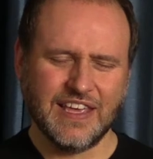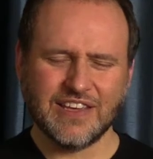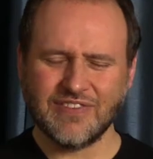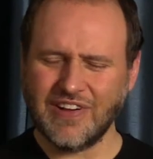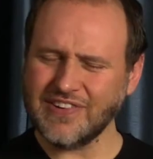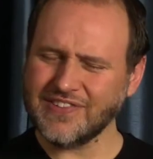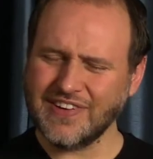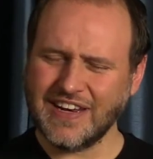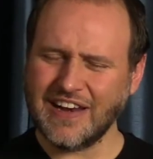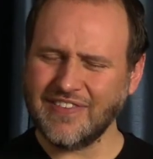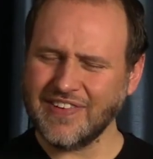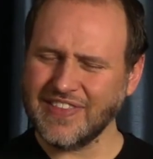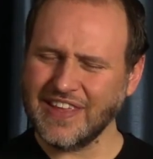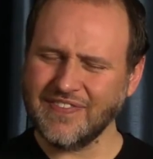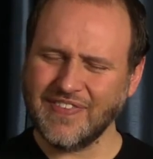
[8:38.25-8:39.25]
Question
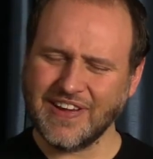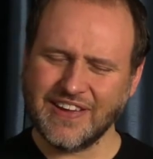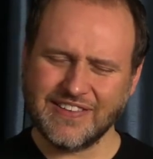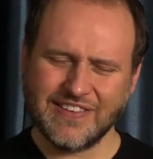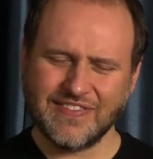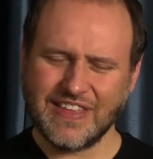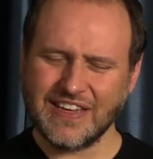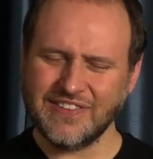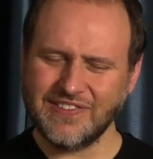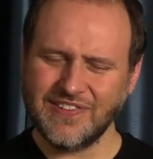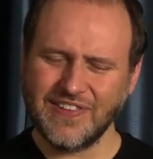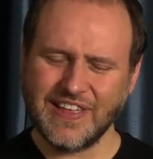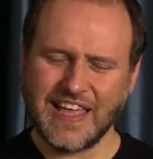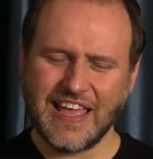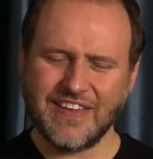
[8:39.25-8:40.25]
everything, because if they
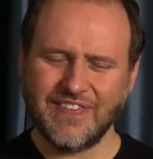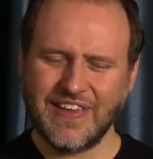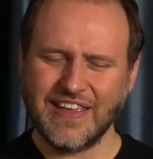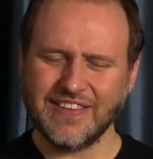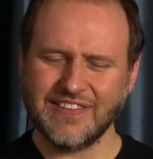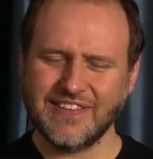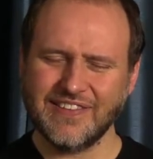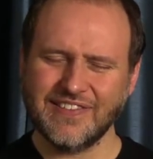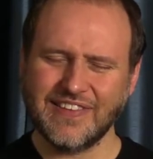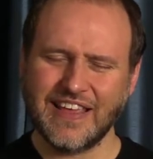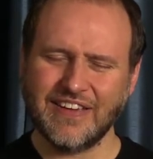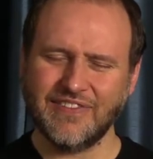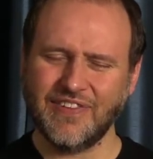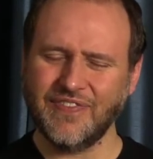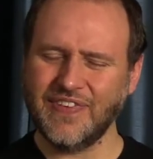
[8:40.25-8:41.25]
truly have answers
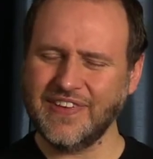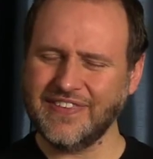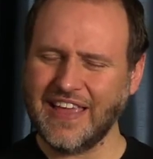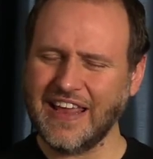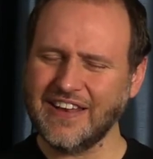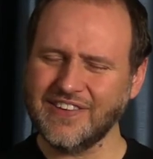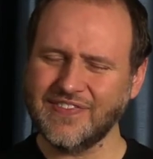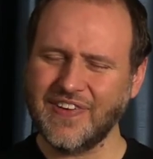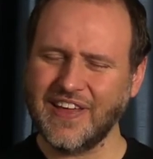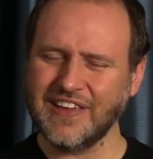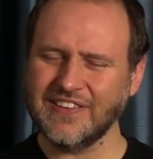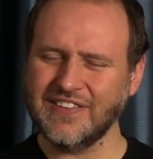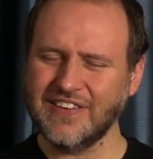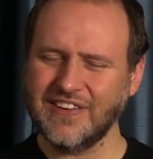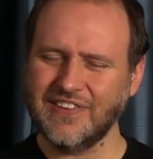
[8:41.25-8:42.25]
that will be
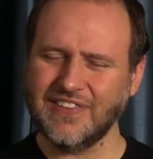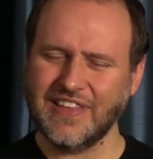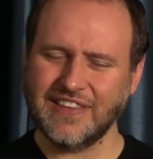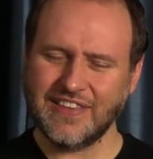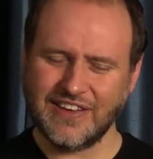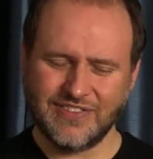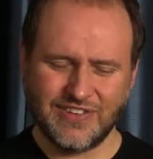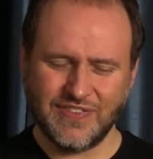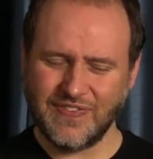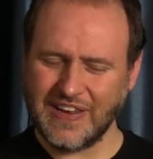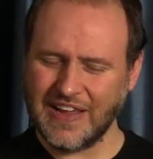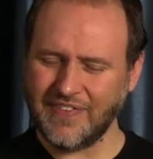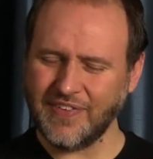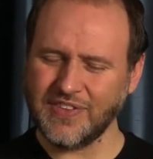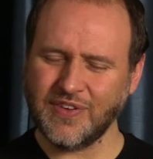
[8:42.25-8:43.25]
satisfying to you, then they should
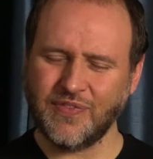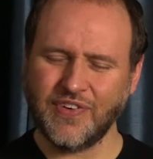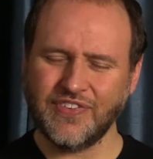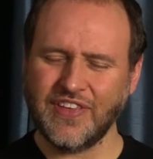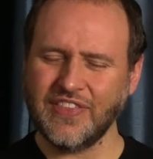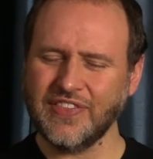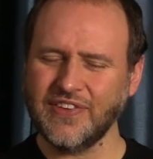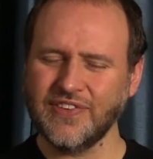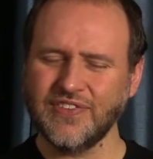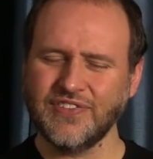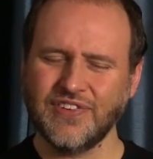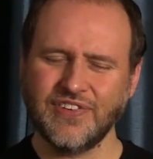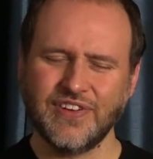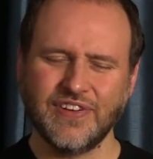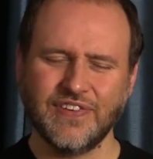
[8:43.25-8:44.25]
be able to present those
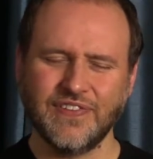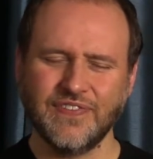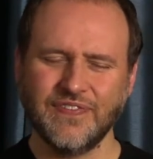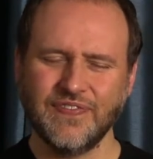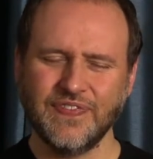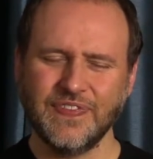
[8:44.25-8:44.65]
to you.